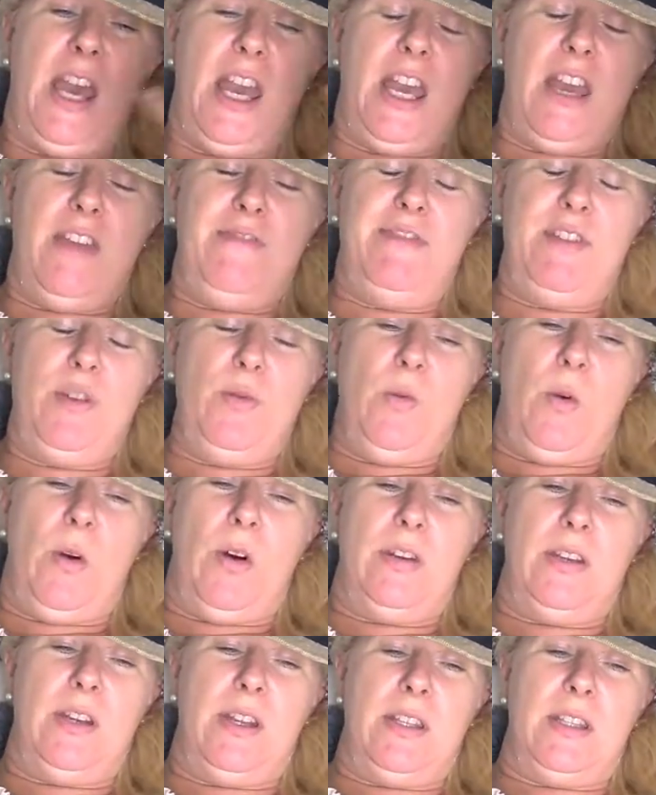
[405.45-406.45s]
If you
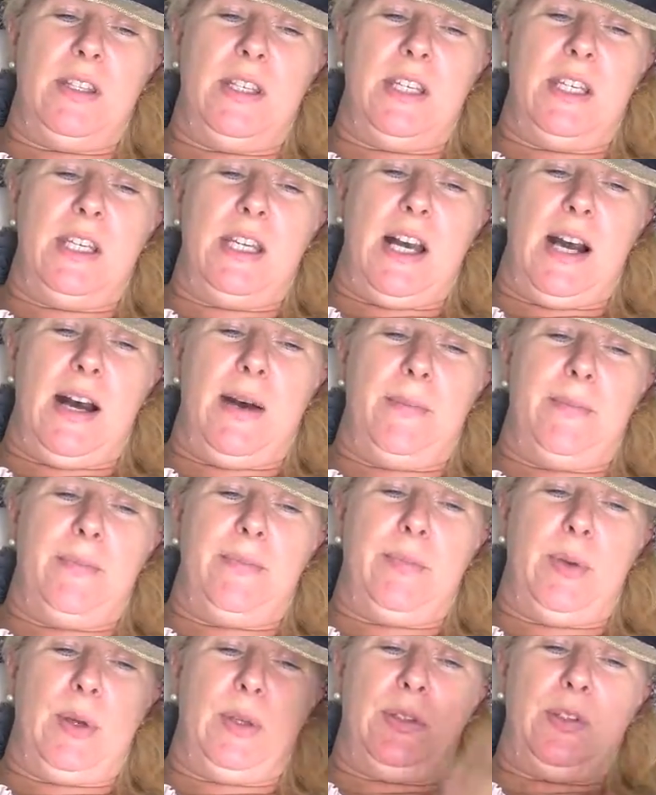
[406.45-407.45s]
want the
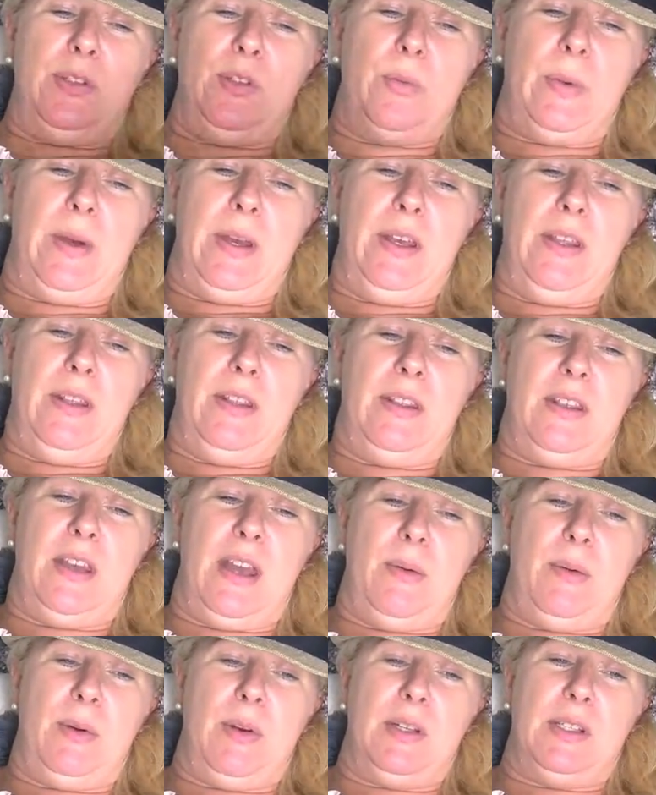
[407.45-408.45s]
person you're with,
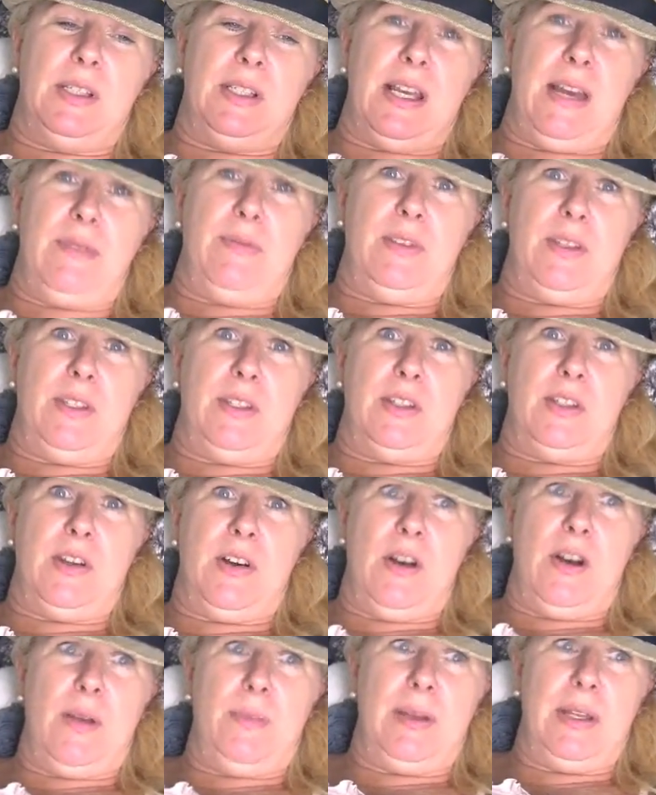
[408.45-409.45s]
and we're going to say for this
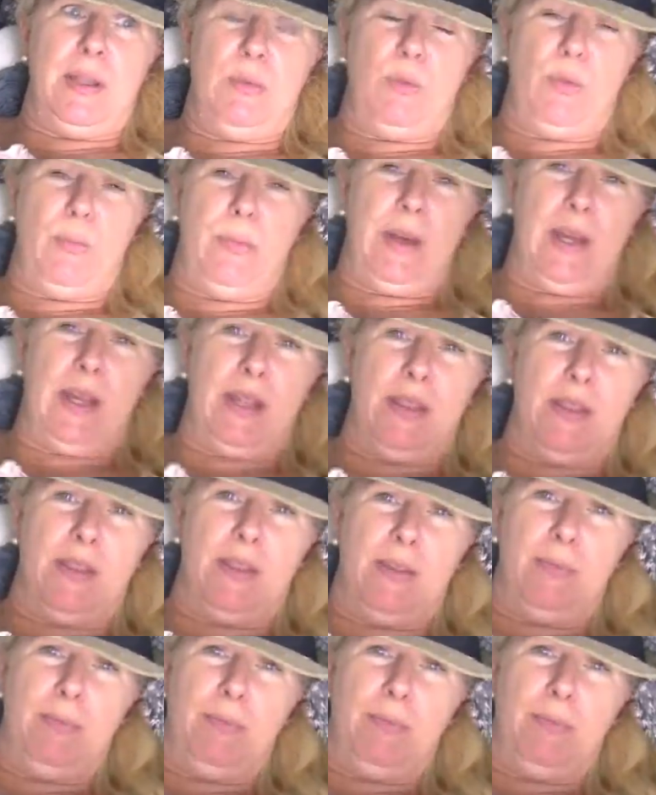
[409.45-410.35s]
time it will be the